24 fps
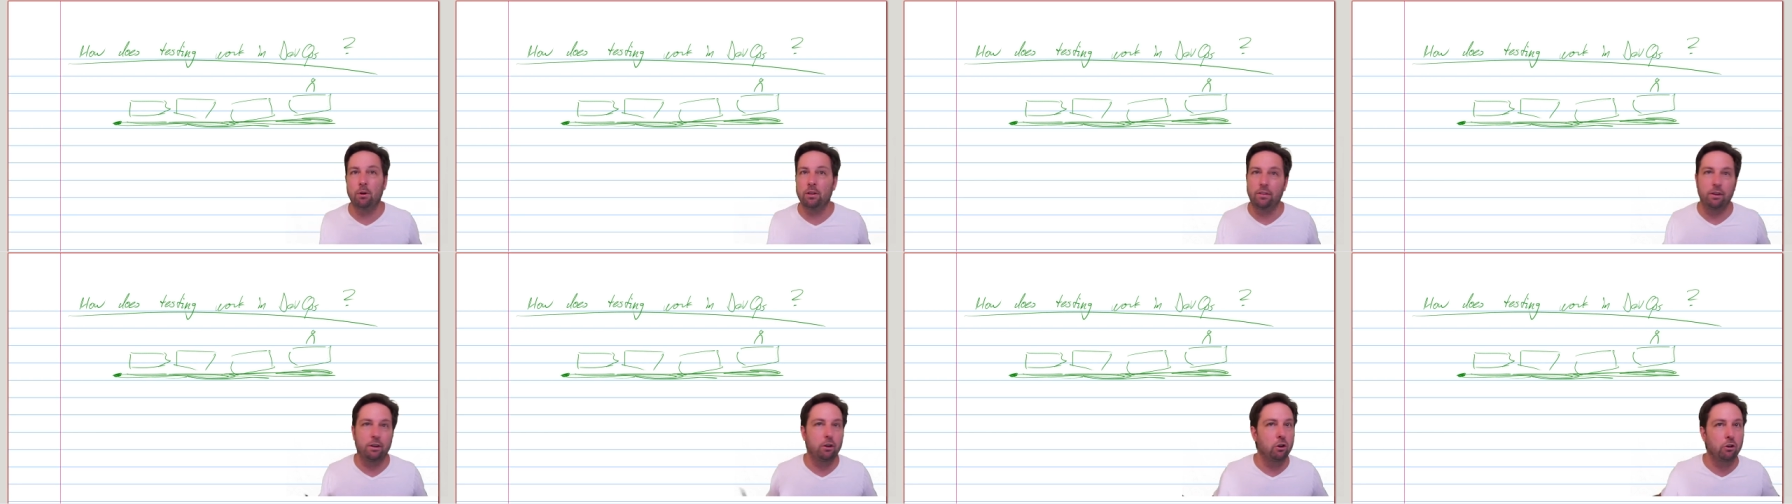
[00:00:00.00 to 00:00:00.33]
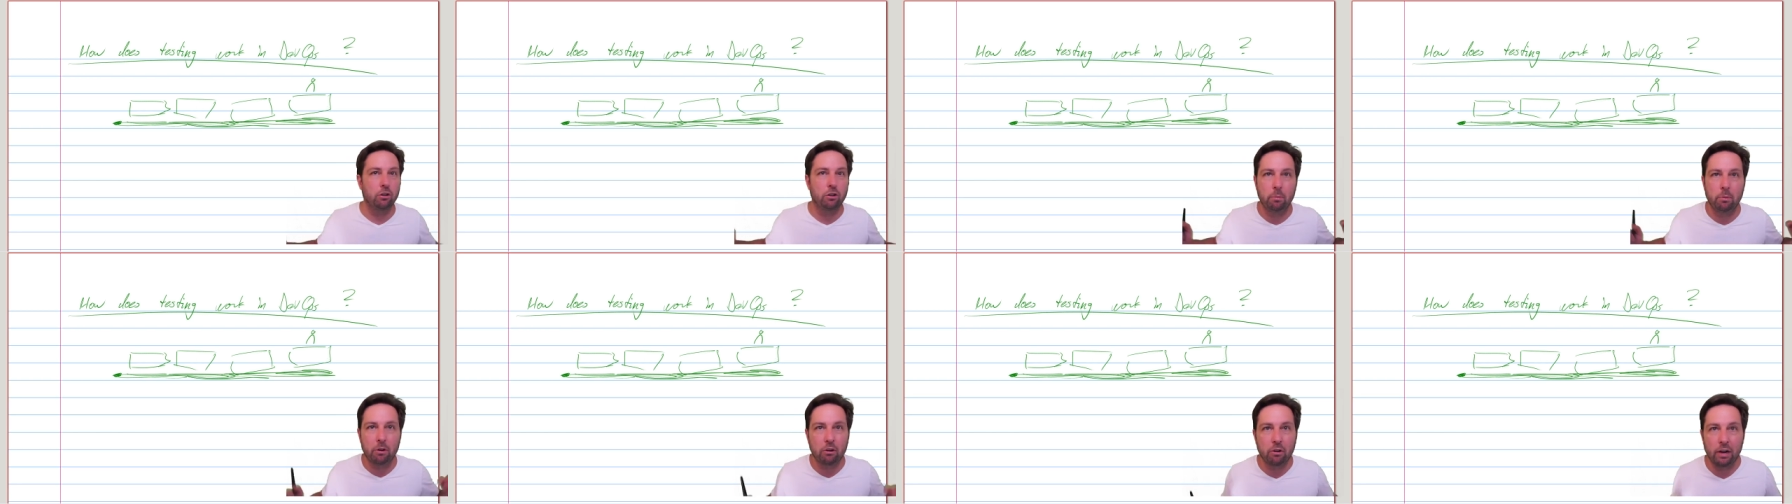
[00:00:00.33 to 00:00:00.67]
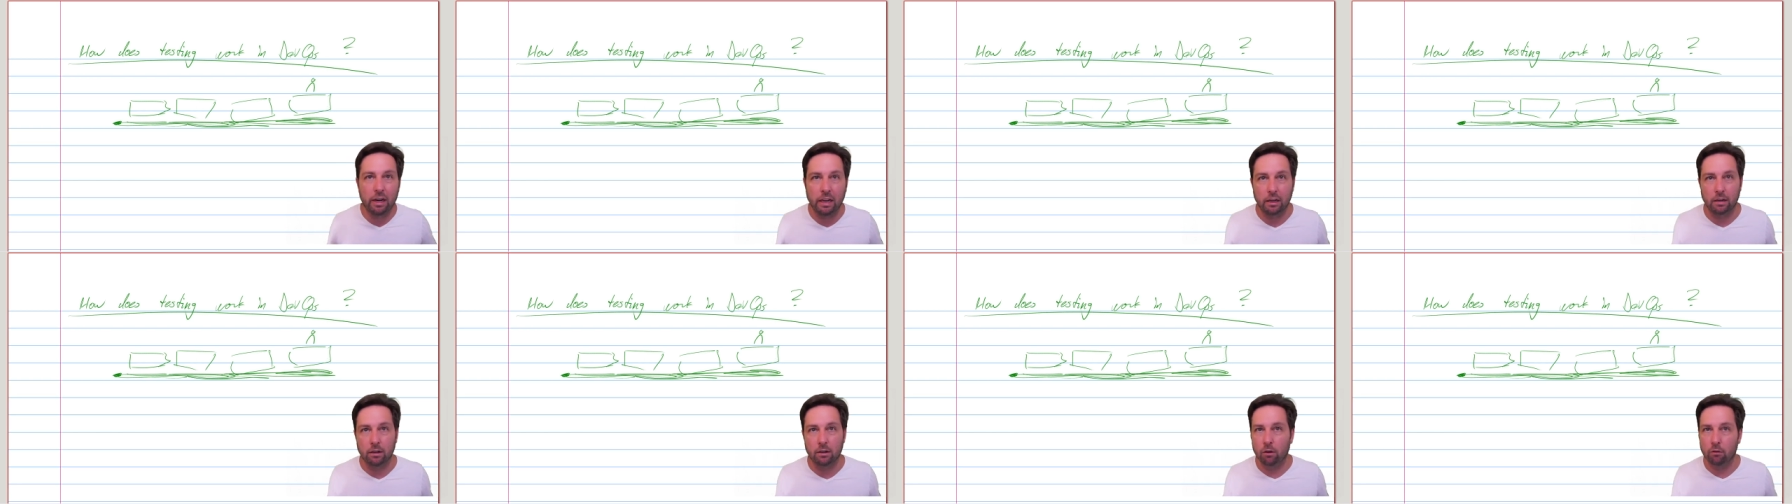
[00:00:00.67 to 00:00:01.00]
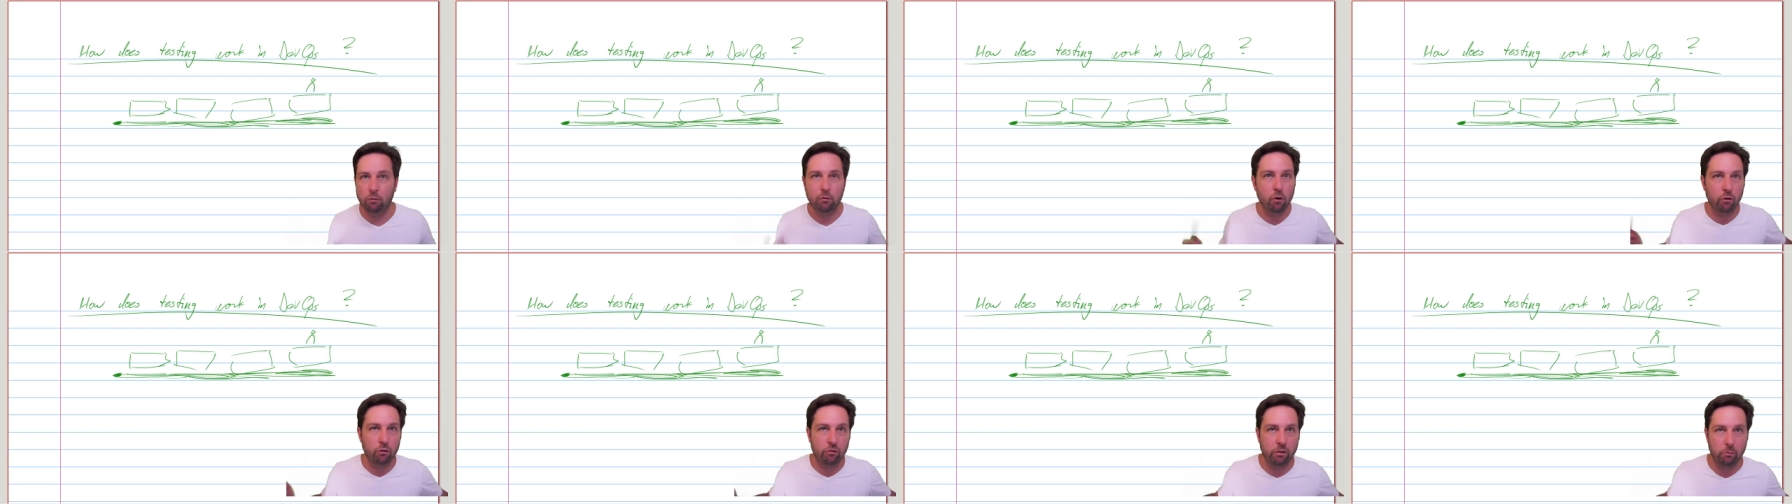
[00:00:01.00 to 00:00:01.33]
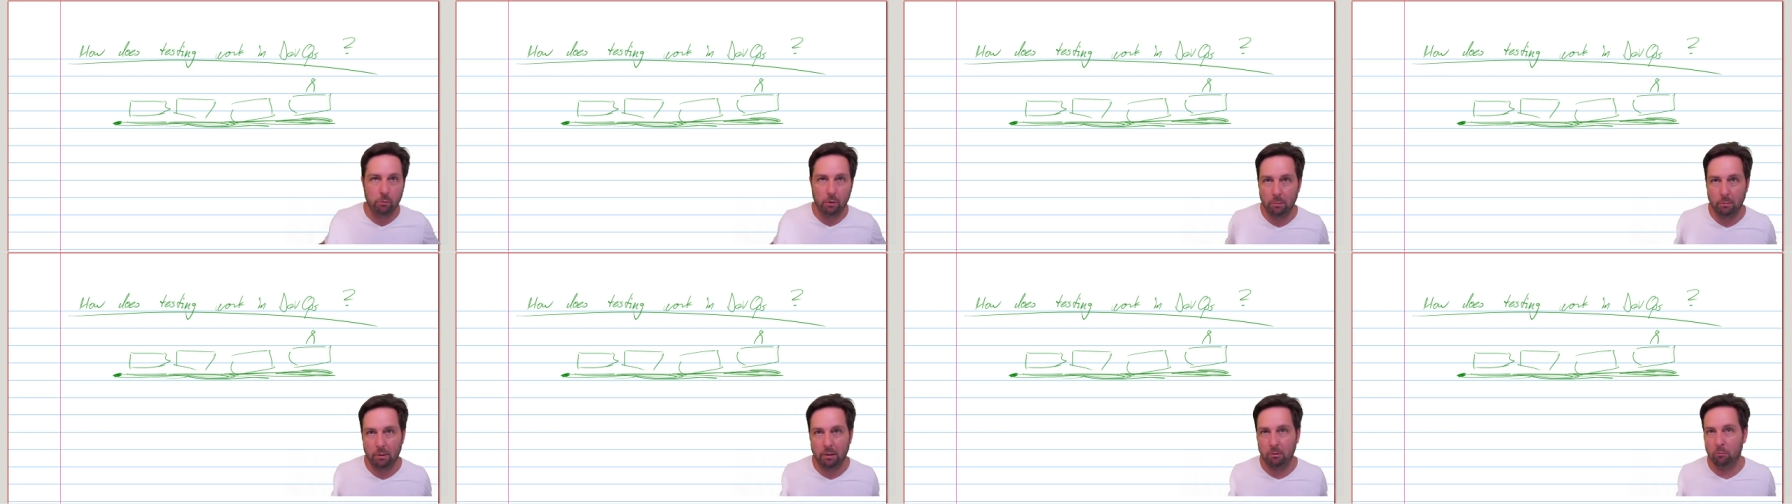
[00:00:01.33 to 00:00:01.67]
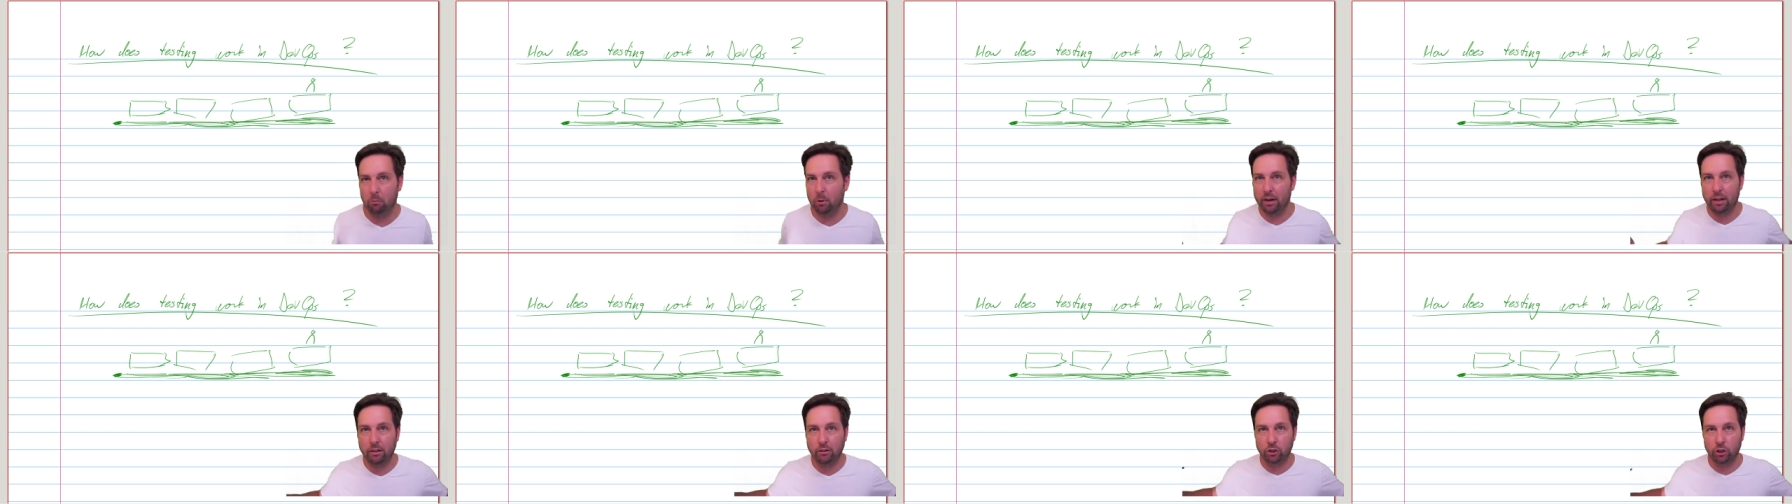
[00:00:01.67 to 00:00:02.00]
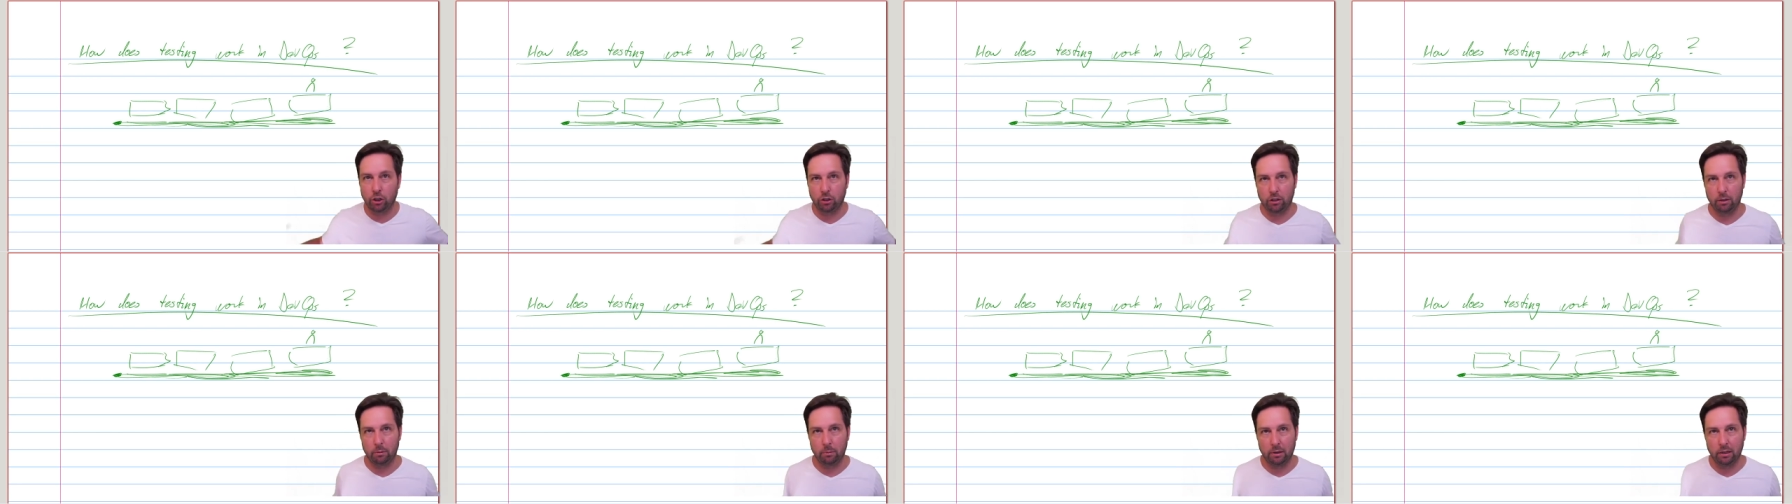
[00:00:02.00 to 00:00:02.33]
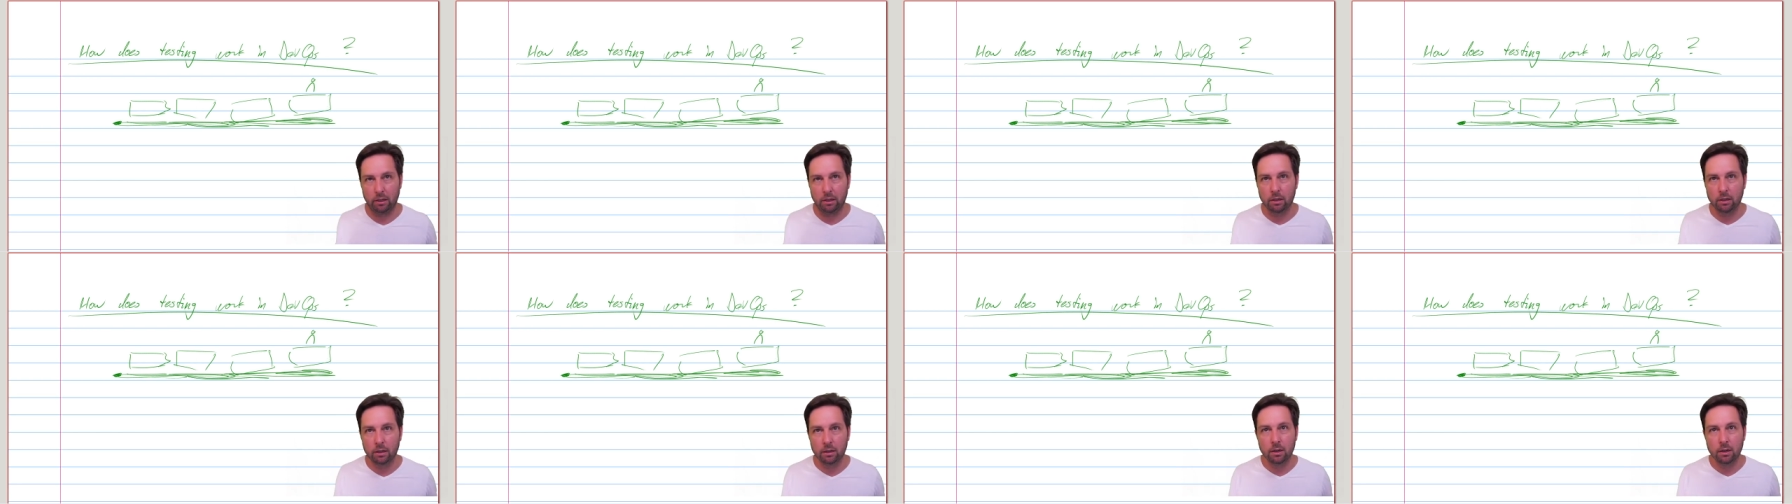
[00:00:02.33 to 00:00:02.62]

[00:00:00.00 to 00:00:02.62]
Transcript: They're going to be green. Of course they will be. What else should they be?